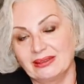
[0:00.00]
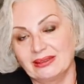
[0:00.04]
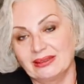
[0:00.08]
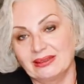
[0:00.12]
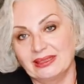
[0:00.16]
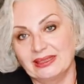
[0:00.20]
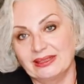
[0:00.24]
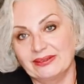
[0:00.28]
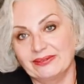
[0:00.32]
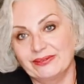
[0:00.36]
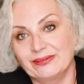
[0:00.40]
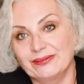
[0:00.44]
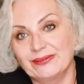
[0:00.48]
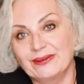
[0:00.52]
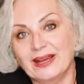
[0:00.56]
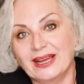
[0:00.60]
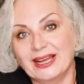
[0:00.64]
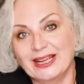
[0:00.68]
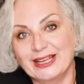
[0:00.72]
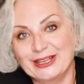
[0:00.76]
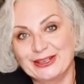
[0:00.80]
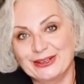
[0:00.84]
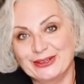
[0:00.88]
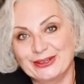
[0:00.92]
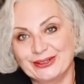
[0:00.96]
a
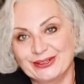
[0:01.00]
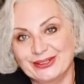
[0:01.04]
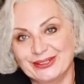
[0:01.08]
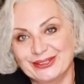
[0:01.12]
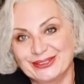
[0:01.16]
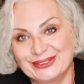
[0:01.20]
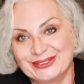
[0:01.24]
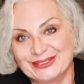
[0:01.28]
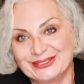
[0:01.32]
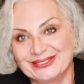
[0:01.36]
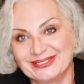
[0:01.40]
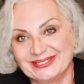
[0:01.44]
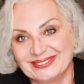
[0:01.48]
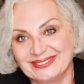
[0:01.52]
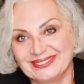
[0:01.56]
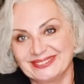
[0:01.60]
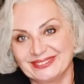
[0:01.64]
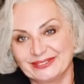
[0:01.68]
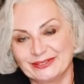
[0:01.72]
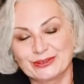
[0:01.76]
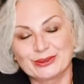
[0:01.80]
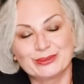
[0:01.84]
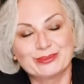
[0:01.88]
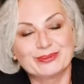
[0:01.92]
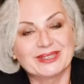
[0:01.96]
fire
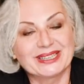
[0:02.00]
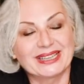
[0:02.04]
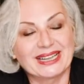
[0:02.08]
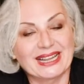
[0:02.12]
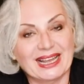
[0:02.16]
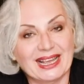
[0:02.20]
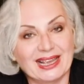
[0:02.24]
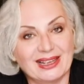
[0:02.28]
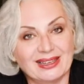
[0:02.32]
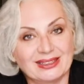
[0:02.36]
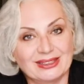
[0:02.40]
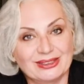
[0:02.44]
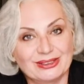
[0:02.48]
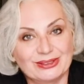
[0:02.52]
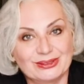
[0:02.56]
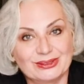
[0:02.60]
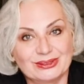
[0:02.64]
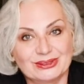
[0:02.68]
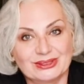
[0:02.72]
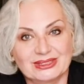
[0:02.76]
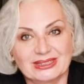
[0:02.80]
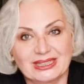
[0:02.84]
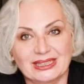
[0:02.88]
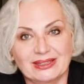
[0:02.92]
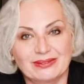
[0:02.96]
from the
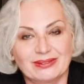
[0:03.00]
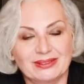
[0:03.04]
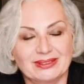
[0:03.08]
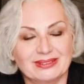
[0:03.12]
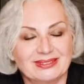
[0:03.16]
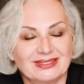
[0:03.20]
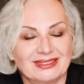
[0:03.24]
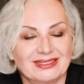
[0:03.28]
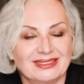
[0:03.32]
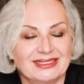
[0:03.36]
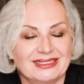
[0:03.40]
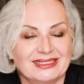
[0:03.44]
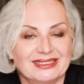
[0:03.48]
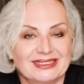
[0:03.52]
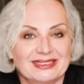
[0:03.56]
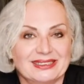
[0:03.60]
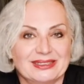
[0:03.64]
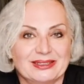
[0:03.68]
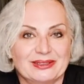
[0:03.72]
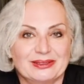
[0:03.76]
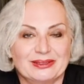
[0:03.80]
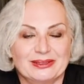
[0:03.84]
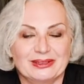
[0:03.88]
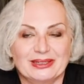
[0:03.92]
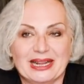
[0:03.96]
candles, have a
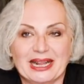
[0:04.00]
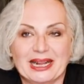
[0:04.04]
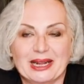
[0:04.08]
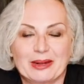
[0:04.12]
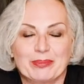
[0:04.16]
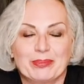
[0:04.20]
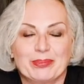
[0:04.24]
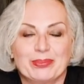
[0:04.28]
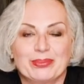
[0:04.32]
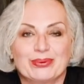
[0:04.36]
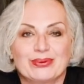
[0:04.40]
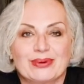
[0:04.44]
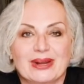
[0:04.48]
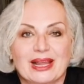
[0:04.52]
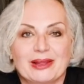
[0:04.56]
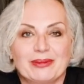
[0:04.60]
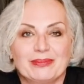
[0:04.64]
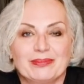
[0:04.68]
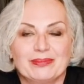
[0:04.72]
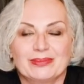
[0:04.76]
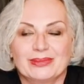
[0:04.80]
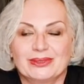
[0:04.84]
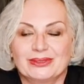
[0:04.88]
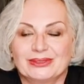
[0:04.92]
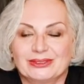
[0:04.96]
like
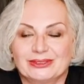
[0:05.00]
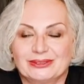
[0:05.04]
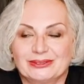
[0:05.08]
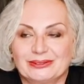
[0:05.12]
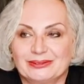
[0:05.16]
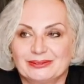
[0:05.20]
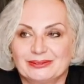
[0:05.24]
primal